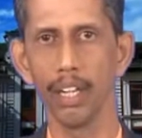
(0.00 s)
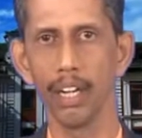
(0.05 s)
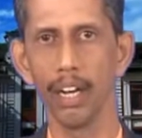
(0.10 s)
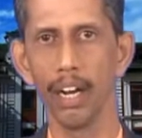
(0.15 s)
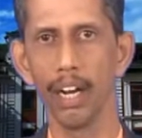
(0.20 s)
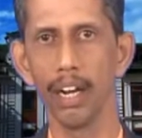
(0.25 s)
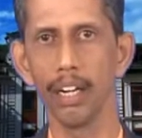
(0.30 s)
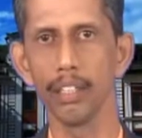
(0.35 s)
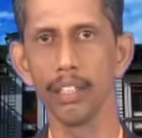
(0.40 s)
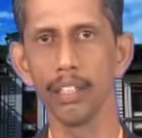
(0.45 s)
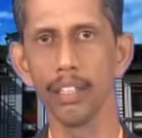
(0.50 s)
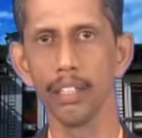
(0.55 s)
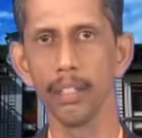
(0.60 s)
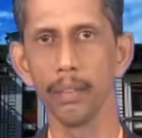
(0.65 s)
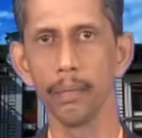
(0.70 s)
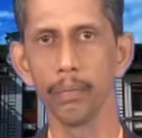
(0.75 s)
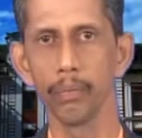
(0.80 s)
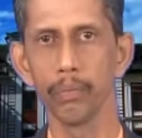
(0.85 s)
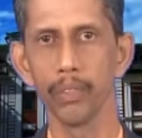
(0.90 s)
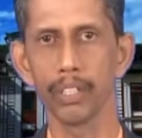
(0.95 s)
and
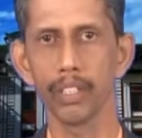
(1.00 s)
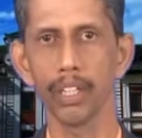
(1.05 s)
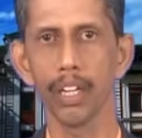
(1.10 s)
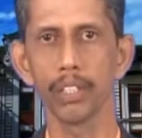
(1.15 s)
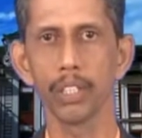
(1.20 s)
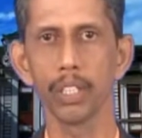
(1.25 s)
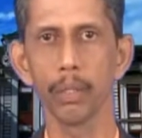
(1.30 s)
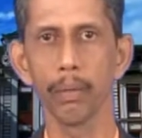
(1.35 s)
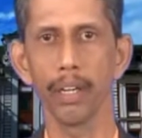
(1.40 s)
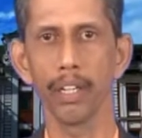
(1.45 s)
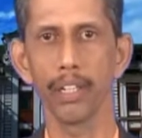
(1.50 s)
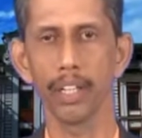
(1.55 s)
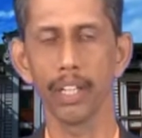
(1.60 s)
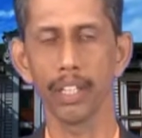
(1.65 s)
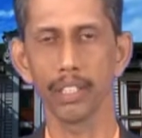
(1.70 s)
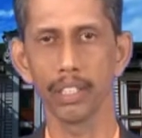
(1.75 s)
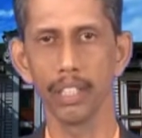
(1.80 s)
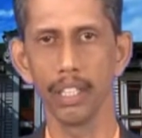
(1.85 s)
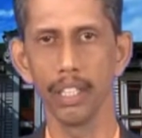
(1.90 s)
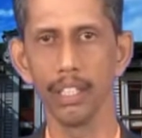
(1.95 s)
the calcium
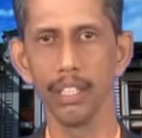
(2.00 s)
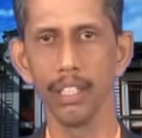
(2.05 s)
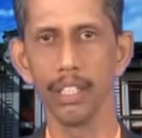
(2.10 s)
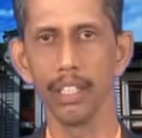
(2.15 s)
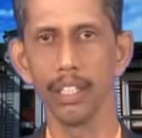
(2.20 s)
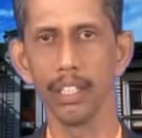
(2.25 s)
hydroxide